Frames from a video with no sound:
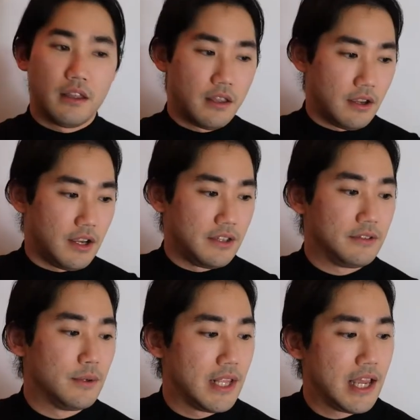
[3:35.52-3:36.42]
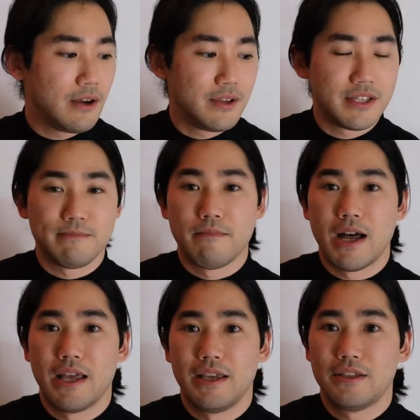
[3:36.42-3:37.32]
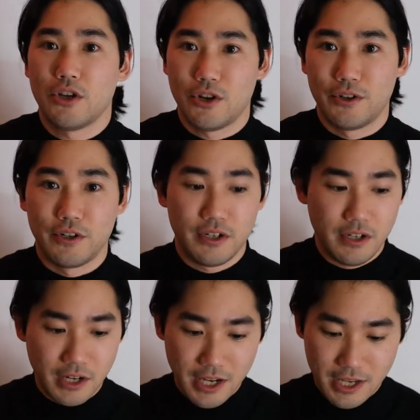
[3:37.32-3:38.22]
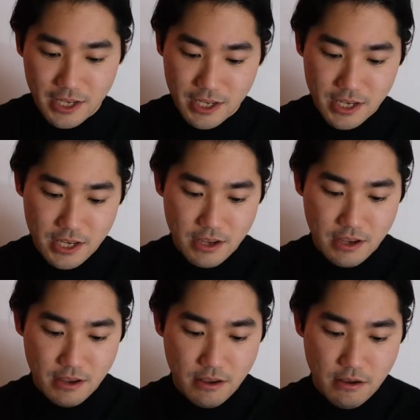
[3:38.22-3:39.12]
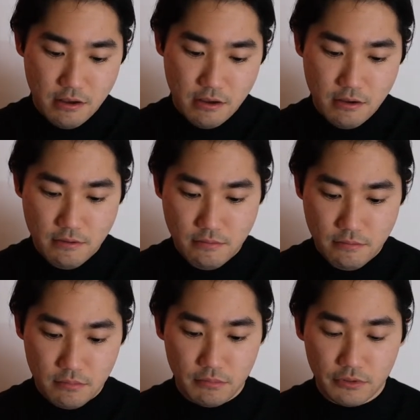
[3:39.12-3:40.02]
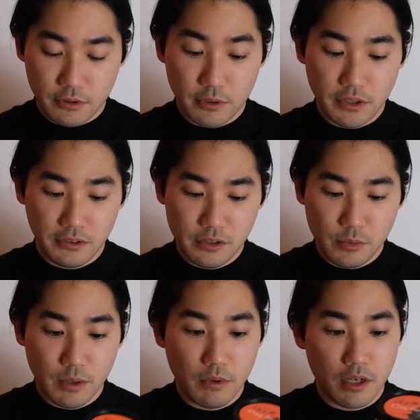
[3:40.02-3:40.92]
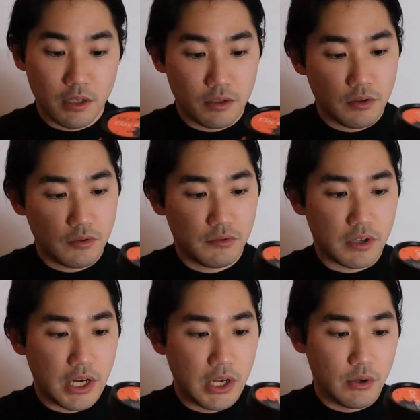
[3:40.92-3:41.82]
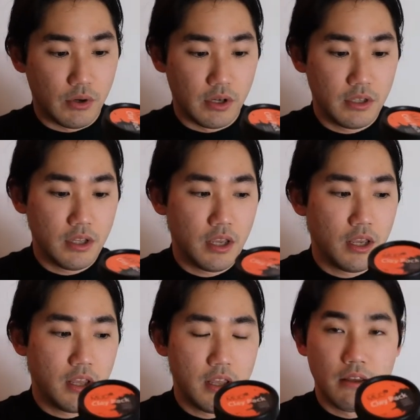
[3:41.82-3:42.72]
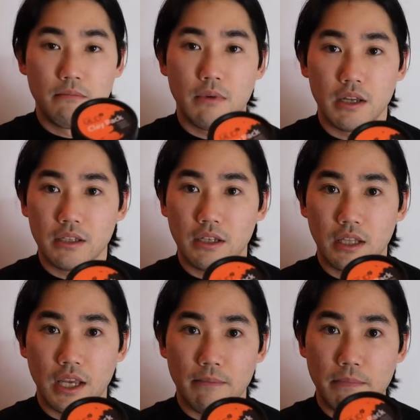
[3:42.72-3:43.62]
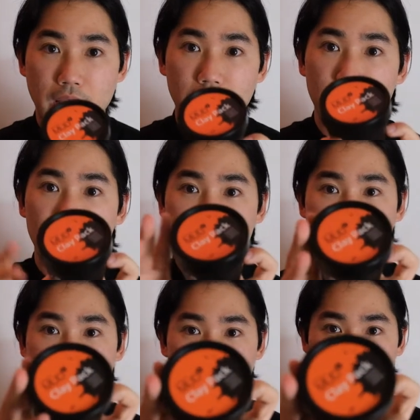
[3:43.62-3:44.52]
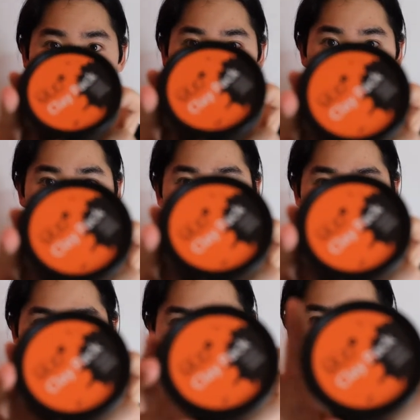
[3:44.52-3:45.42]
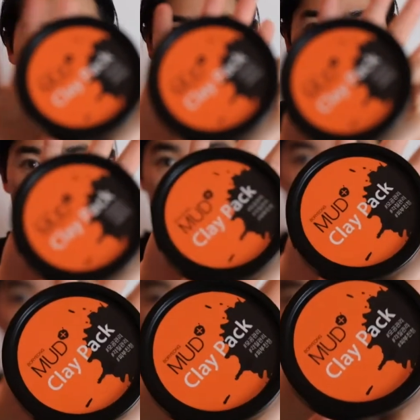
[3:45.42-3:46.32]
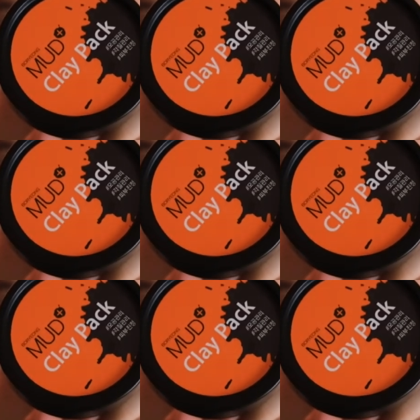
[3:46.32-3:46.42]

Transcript: right, so now it's my turn. So this is what I'm gonna try on. Mud clay pack. There you go.